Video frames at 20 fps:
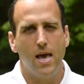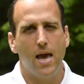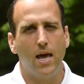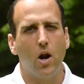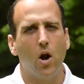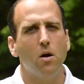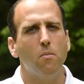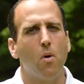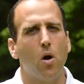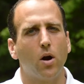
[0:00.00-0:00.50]
In
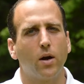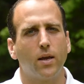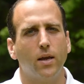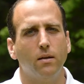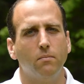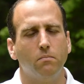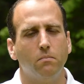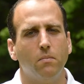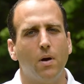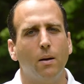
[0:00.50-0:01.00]
our
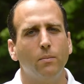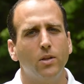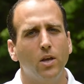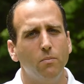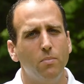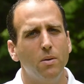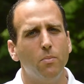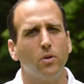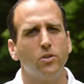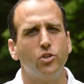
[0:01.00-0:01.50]
market, I'm
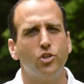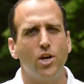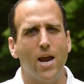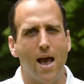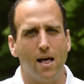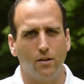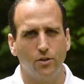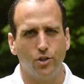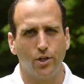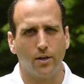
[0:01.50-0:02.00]
telling people it's
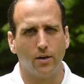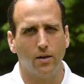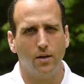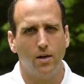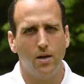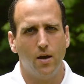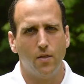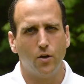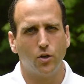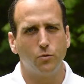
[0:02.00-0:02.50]
challenging.
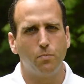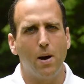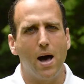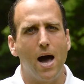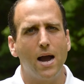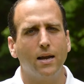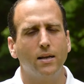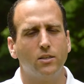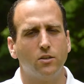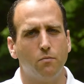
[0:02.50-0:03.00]
There's
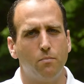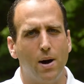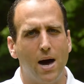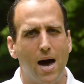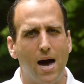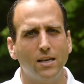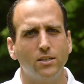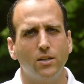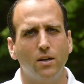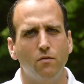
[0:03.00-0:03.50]
pockets of
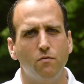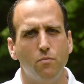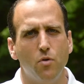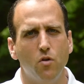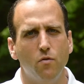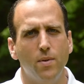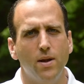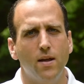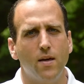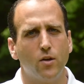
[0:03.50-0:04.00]
positive
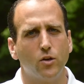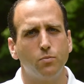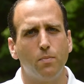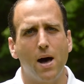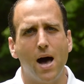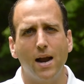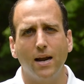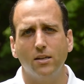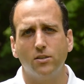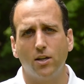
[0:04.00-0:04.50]
movement and there's
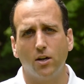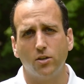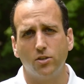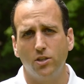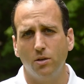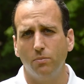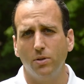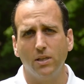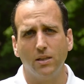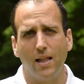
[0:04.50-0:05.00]
pockets that are
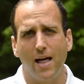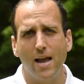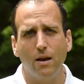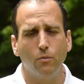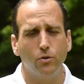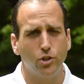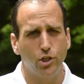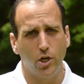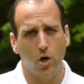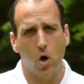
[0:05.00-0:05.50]
simply
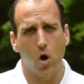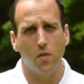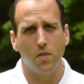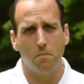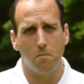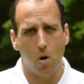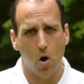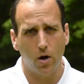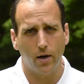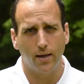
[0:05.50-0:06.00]
languishing on
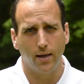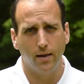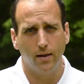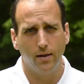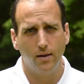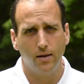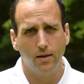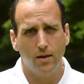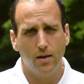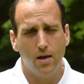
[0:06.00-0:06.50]
the market.
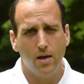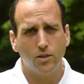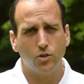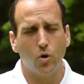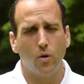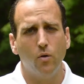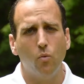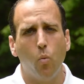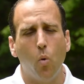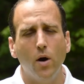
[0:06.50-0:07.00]

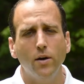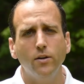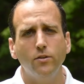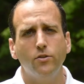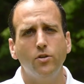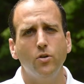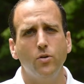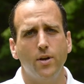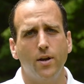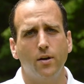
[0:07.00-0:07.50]
So in one to
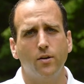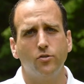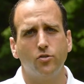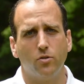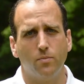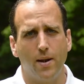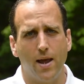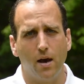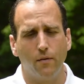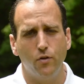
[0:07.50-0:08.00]
two years
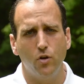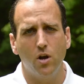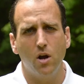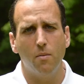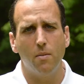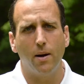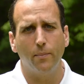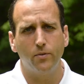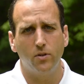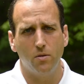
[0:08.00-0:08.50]
from now, if you
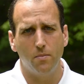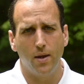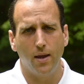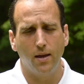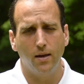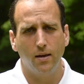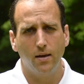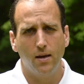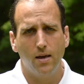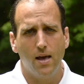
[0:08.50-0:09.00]
come up to
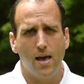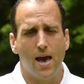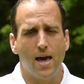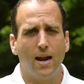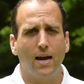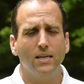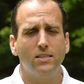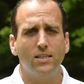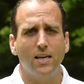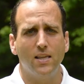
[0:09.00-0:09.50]
me
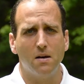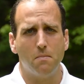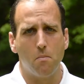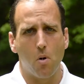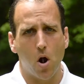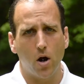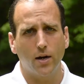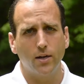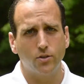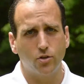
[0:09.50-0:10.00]
and I say the
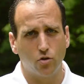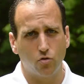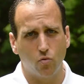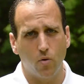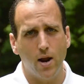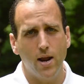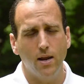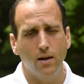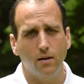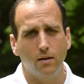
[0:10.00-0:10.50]
market's
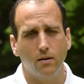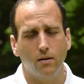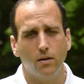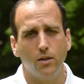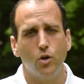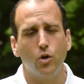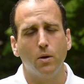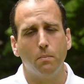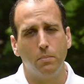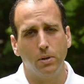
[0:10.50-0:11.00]
great,
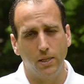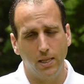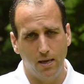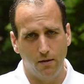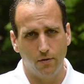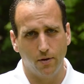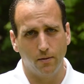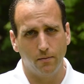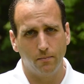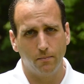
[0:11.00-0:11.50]
you can
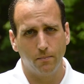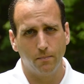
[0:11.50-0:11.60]
believe it.